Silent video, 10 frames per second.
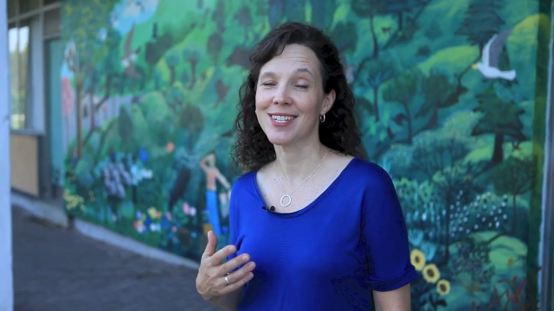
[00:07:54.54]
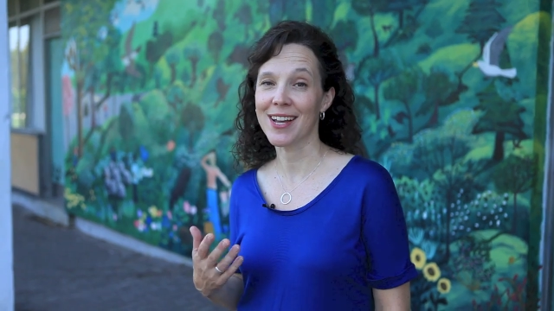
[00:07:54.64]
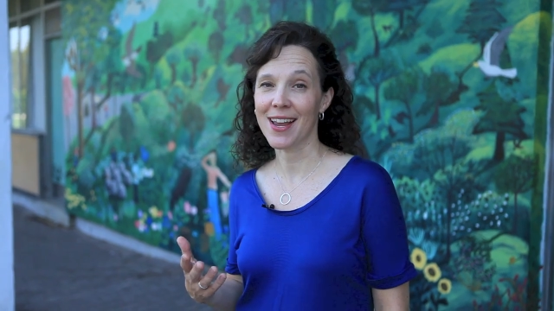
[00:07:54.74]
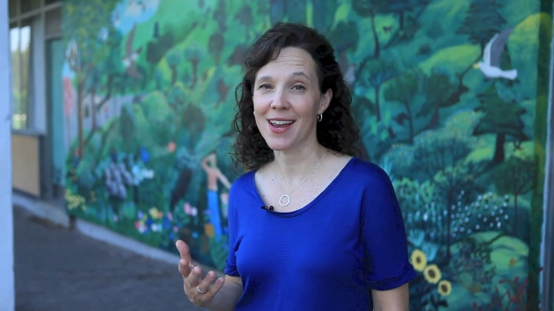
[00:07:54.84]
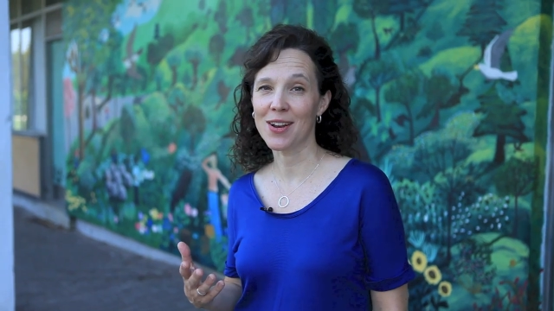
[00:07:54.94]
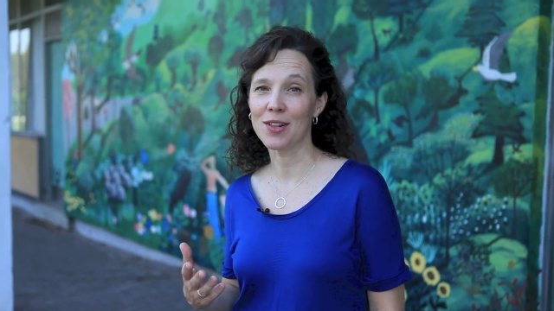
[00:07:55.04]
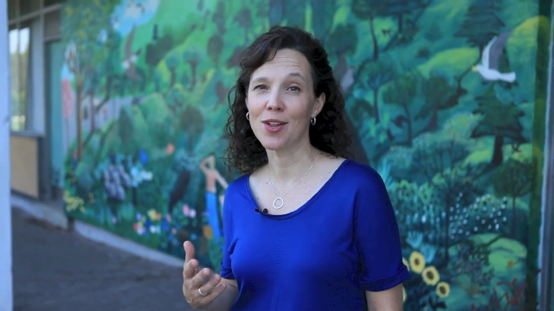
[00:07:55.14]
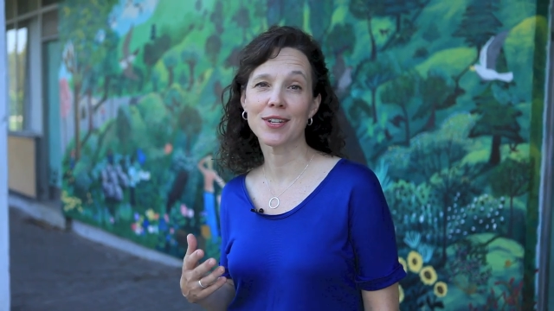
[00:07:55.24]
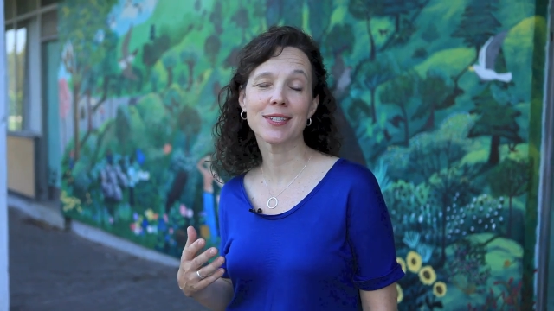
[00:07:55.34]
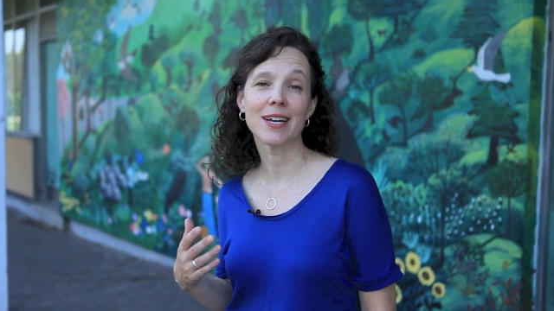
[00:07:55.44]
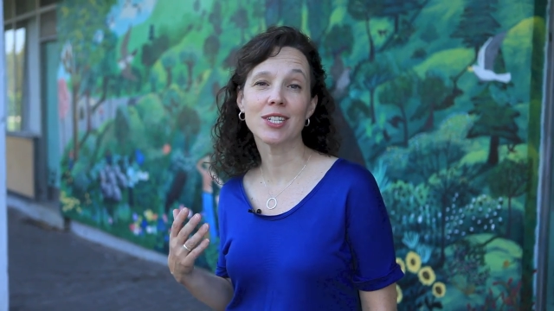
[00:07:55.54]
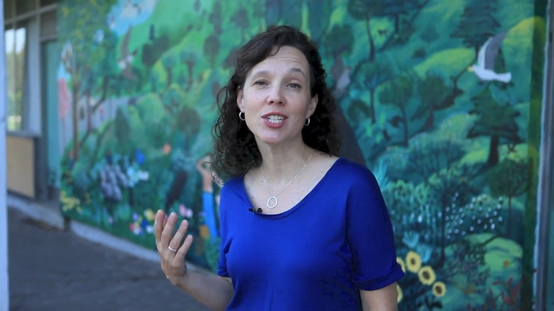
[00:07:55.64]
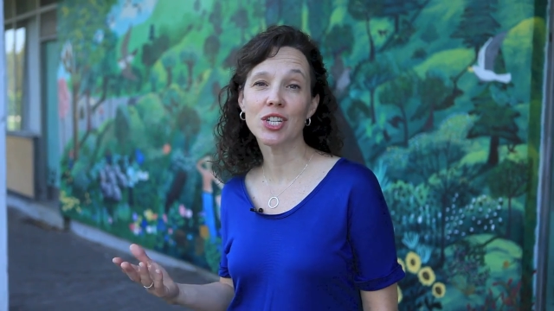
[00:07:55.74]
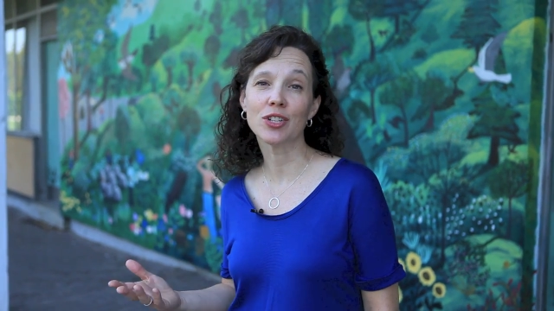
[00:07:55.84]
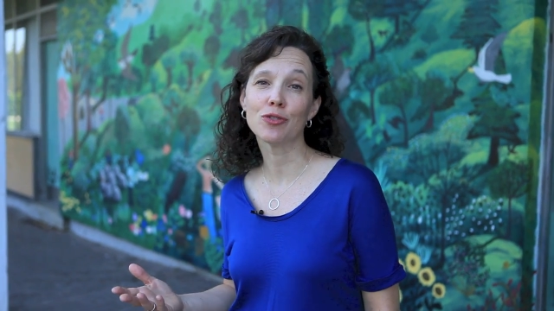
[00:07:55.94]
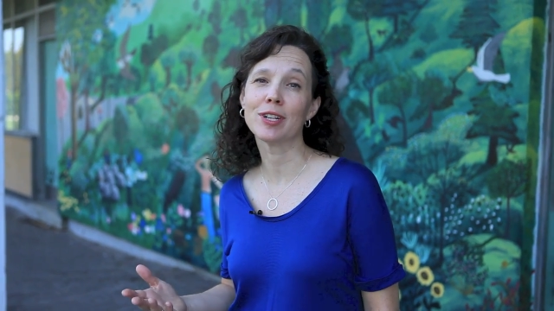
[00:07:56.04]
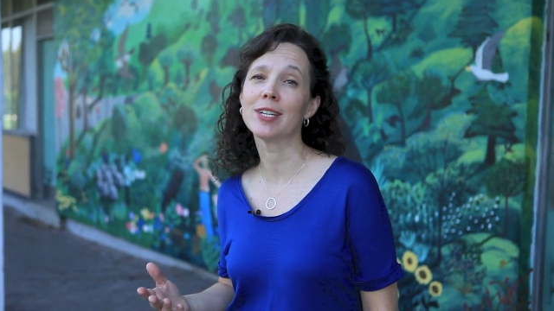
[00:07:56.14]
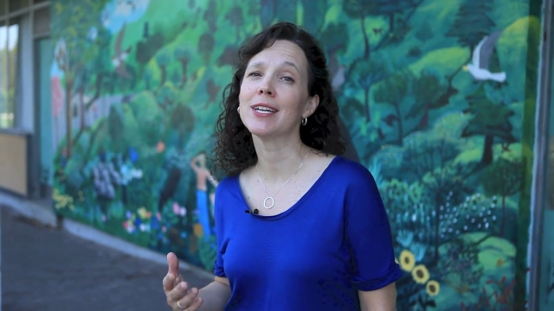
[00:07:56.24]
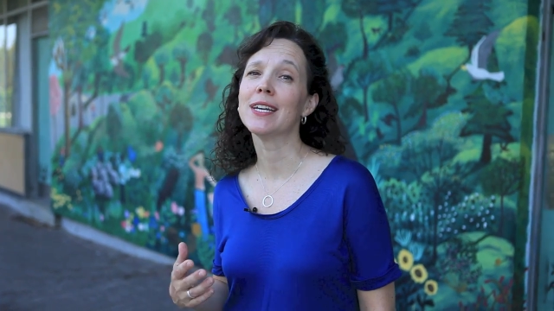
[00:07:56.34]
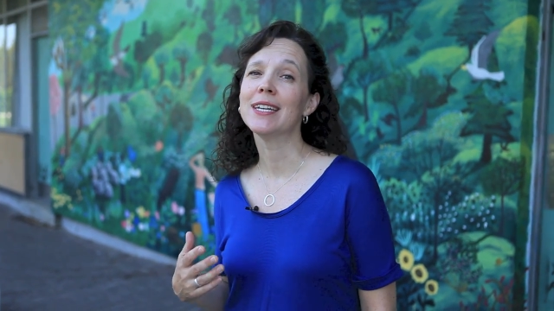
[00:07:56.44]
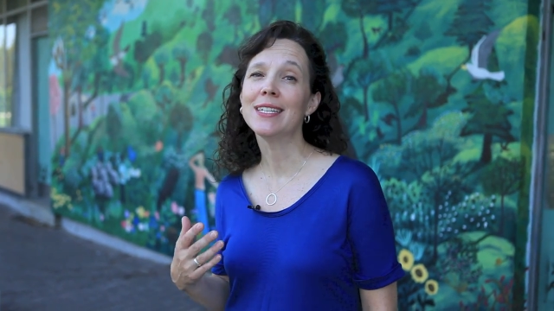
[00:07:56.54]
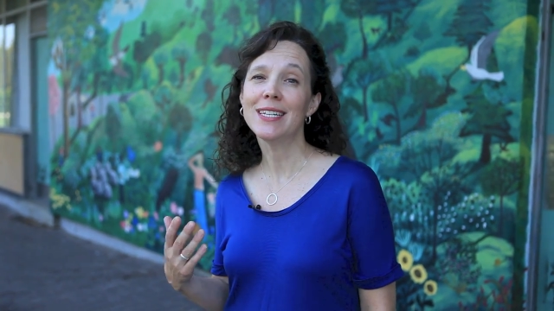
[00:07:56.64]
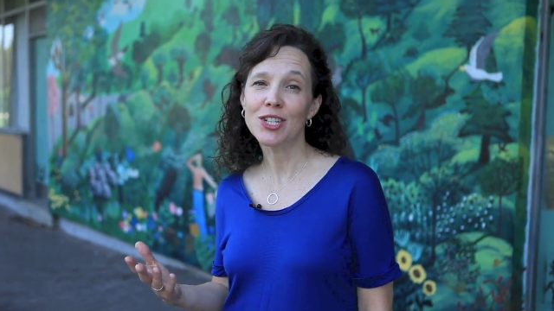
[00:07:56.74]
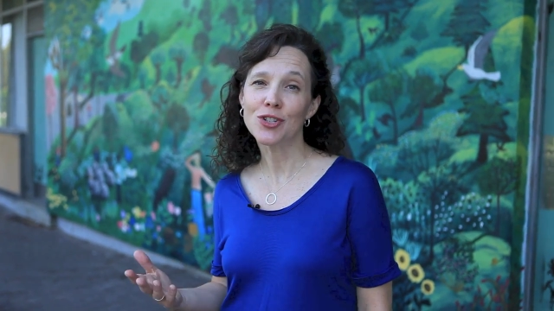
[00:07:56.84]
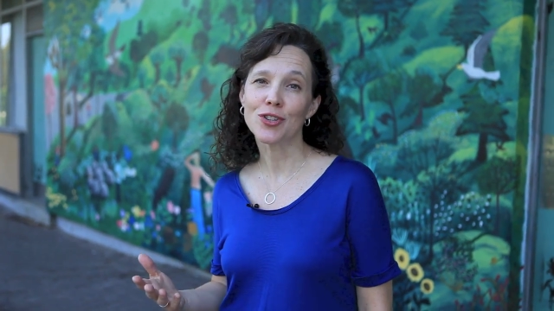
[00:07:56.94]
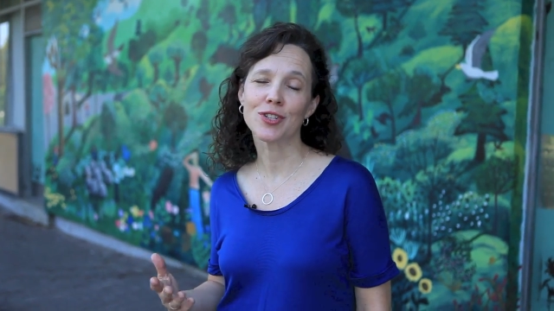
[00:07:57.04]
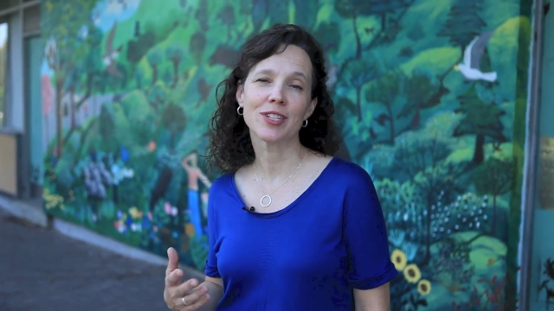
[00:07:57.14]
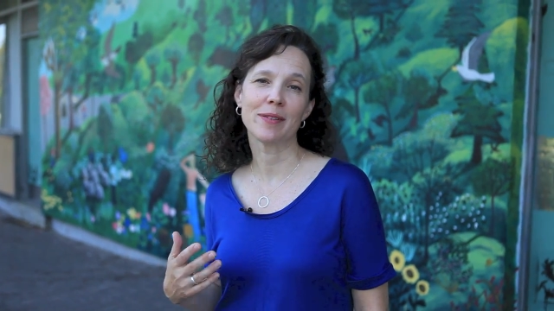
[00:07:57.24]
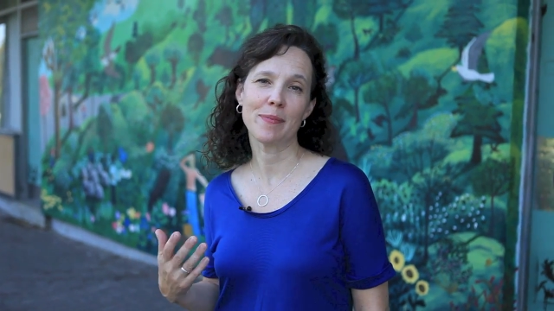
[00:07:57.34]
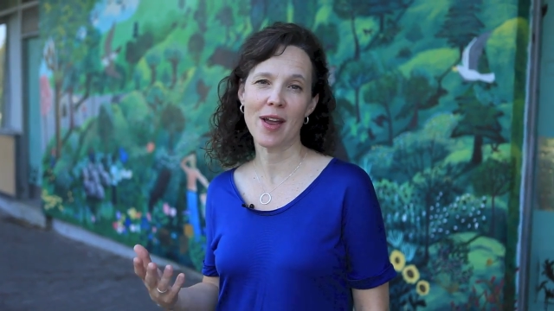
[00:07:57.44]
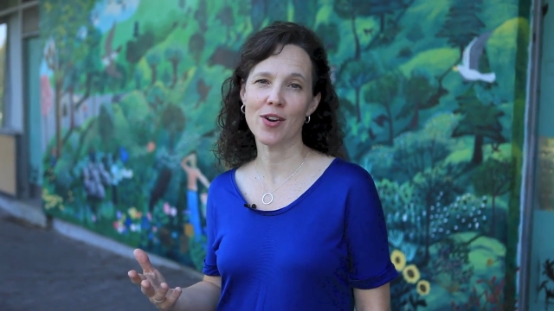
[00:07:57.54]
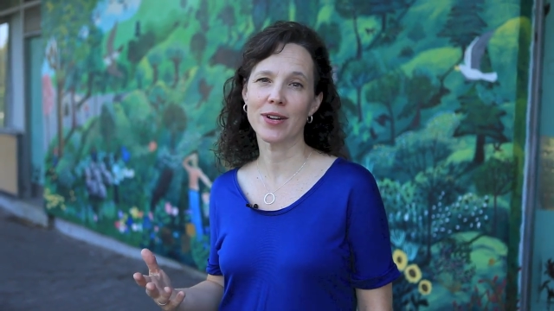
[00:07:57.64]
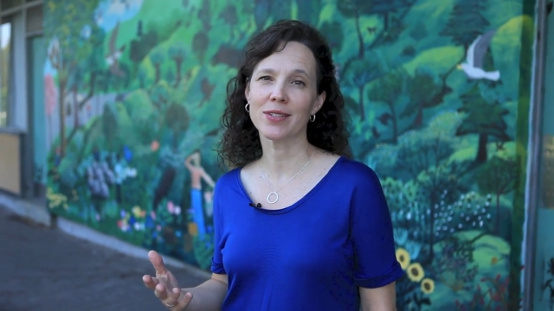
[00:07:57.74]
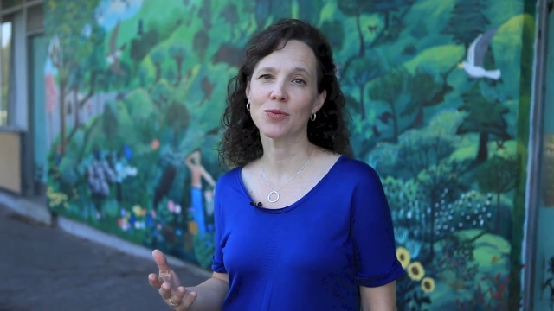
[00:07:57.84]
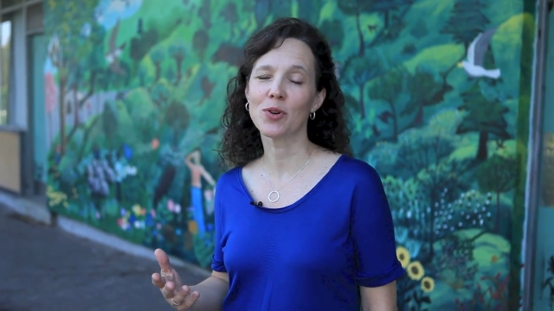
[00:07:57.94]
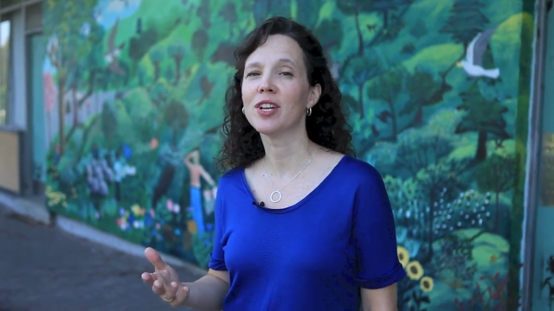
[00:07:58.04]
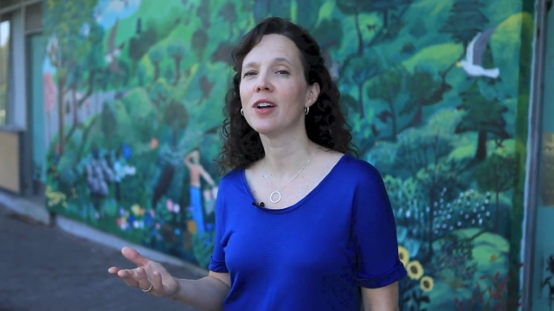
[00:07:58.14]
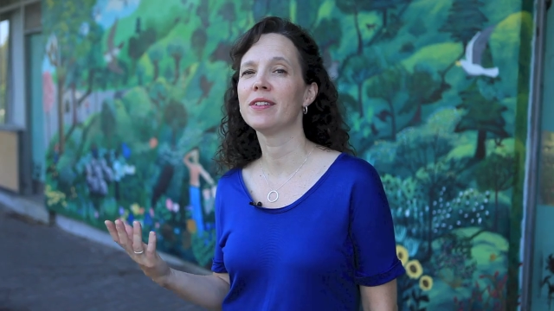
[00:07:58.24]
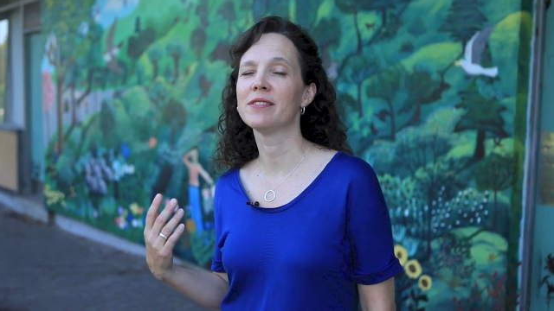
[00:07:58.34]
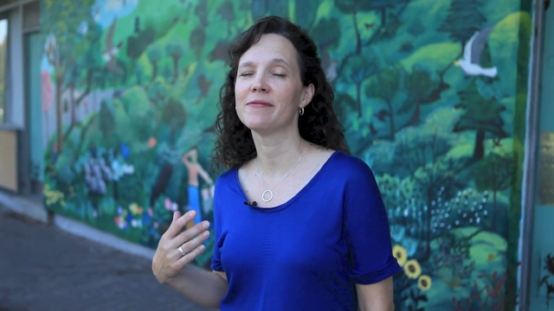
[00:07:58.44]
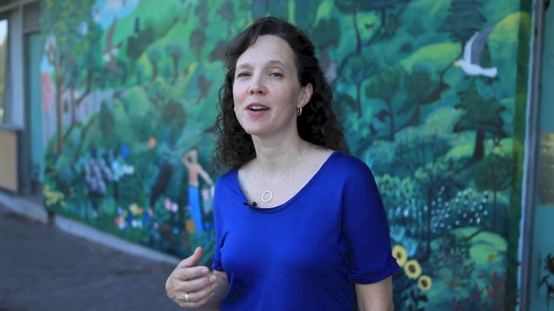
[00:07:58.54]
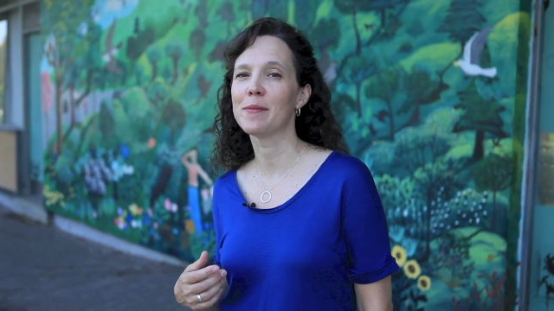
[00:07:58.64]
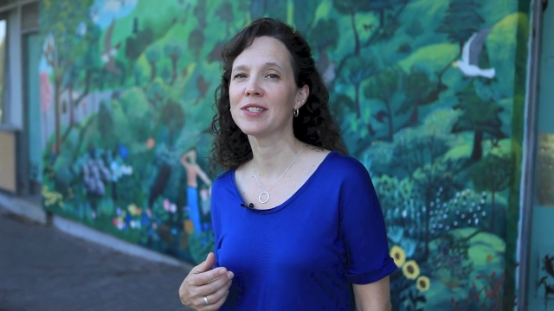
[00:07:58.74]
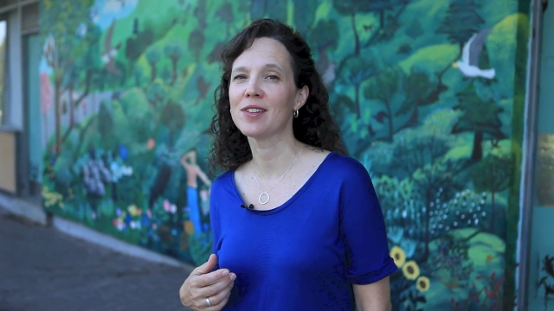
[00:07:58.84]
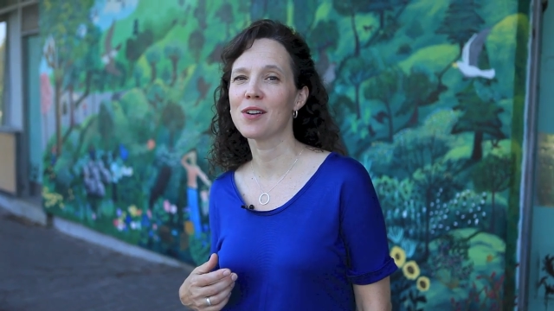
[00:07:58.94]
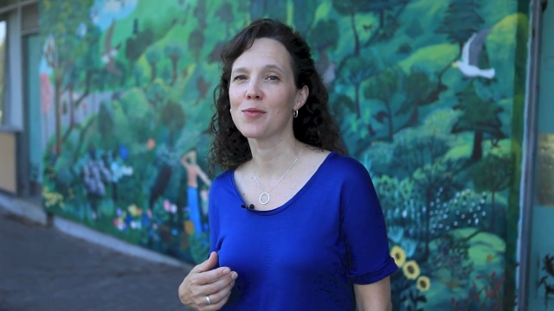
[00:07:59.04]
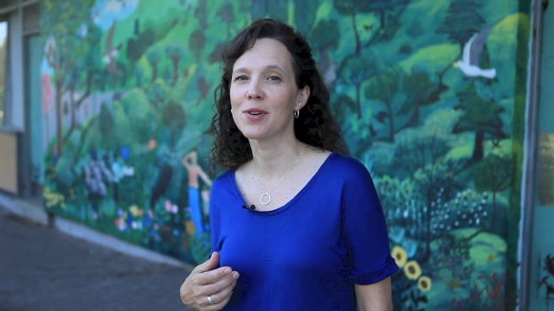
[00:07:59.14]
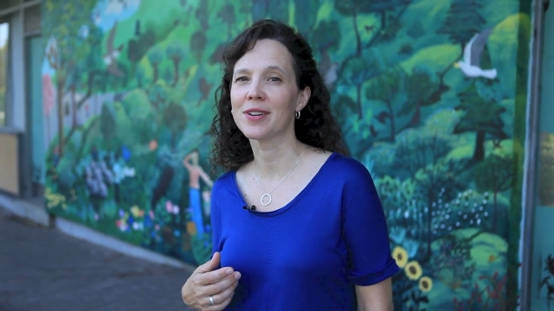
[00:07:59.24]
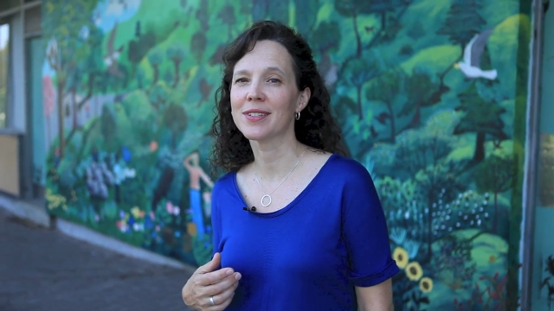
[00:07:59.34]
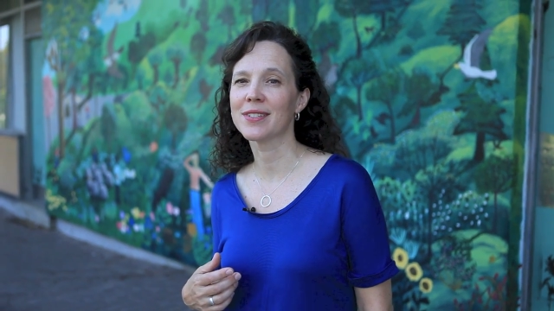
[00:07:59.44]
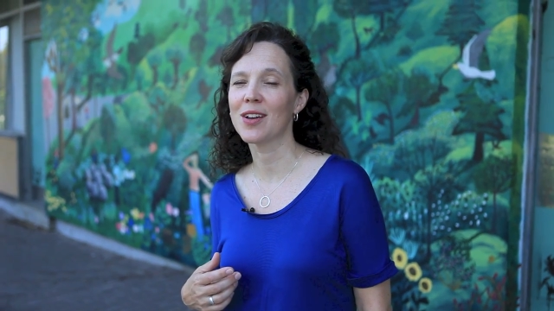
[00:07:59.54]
decade alongside children, teachers, and parents working on these environmental artworks.